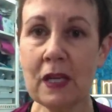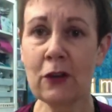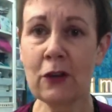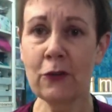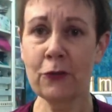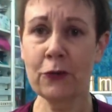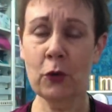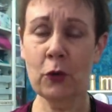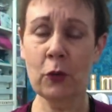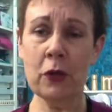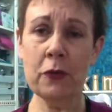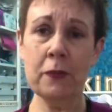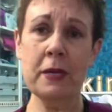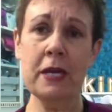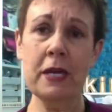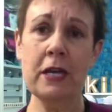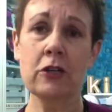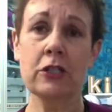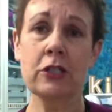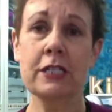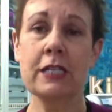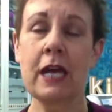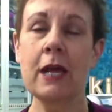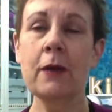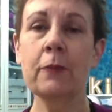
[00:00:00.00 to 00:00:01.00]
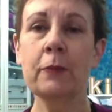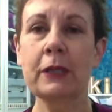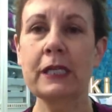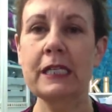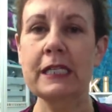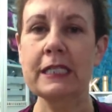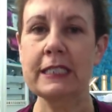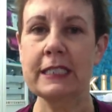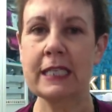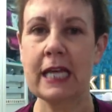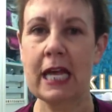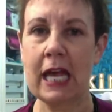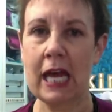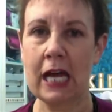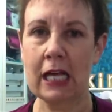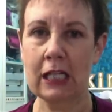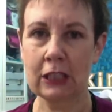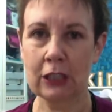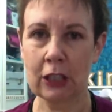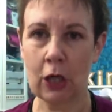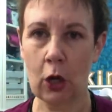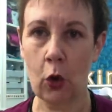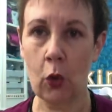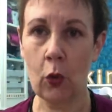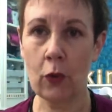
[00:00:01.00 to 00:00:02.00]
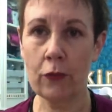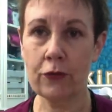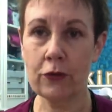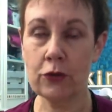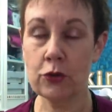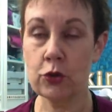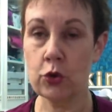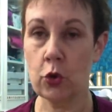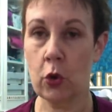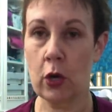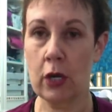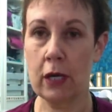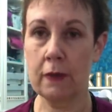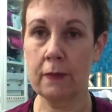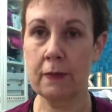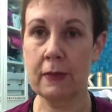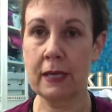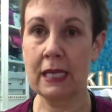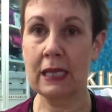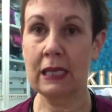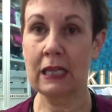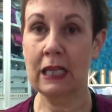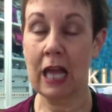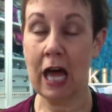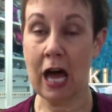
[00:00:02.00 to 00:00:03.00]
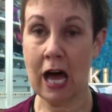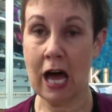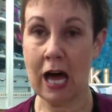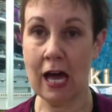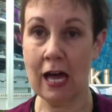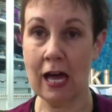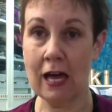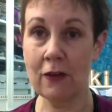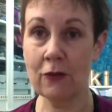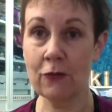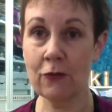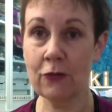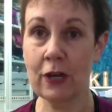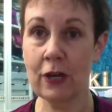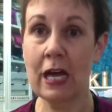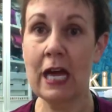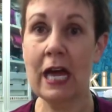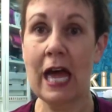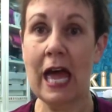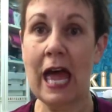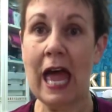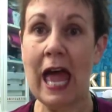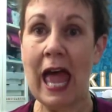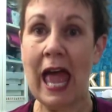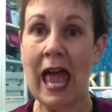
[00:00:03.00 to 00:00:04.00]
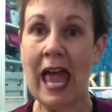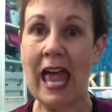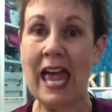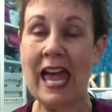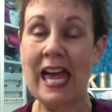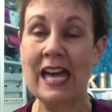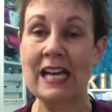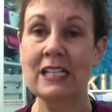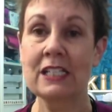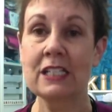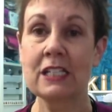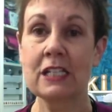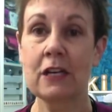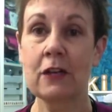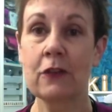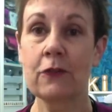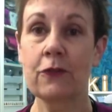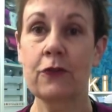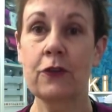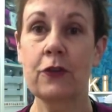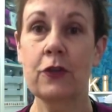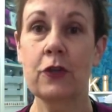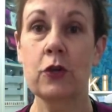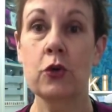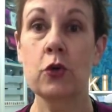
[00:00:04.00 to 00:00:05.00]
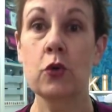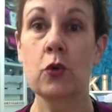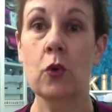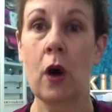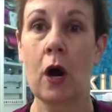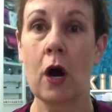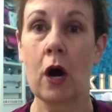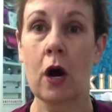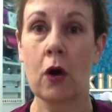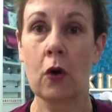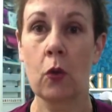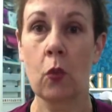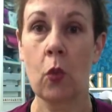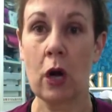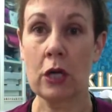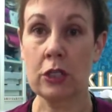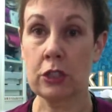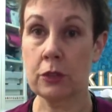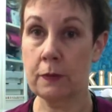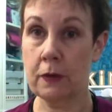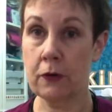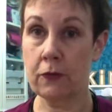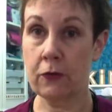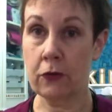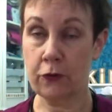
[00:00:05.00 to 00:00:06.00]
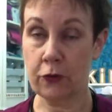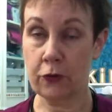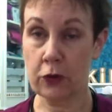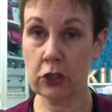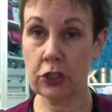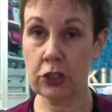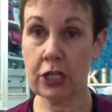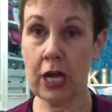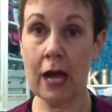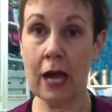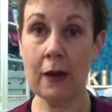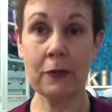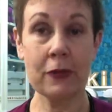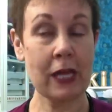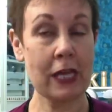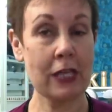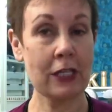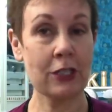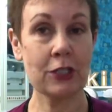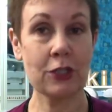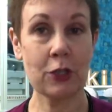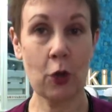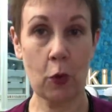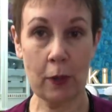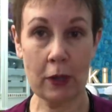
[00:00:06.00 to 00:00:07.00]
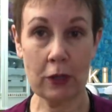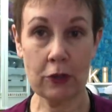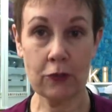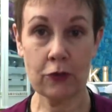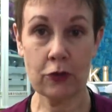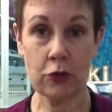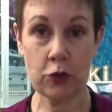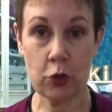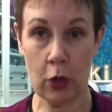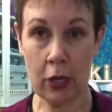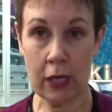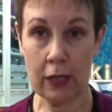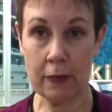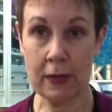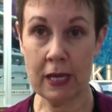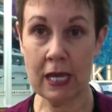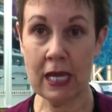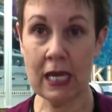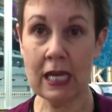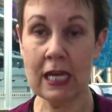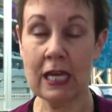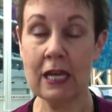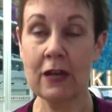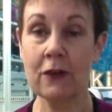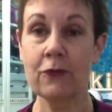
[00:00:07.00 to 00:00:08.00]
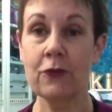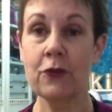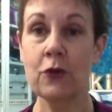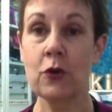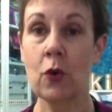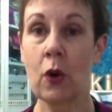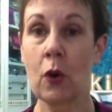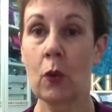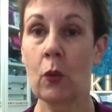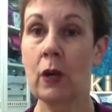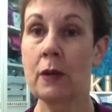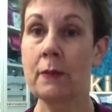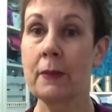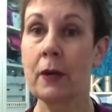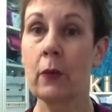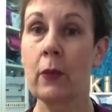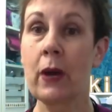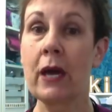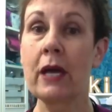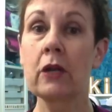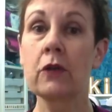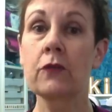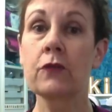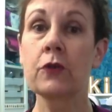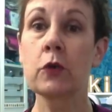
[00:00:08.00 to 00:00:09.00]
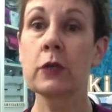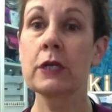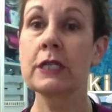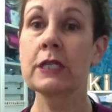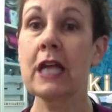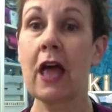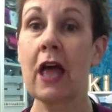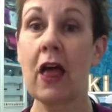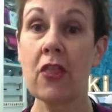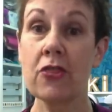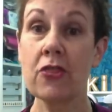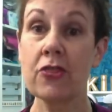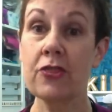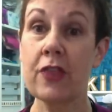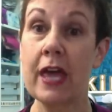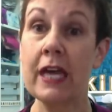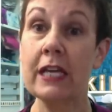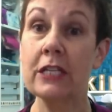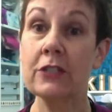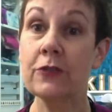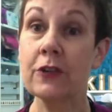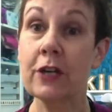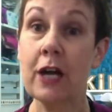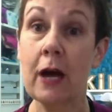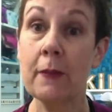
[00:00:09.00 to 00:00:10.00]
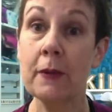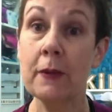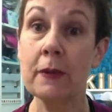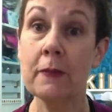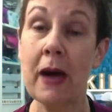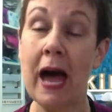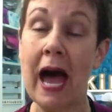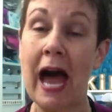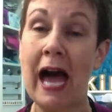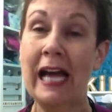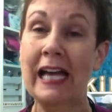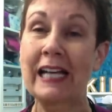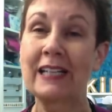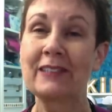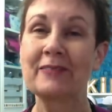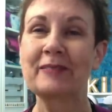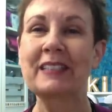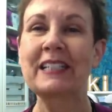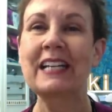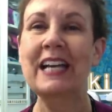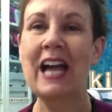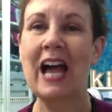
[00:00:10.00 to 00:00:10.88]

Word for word: if you're with me here today, please say hello if you're joining me live. And if you are watching me for the first time, thanks so much for joining me. If you are one of my regular viewers, thanks for coming back.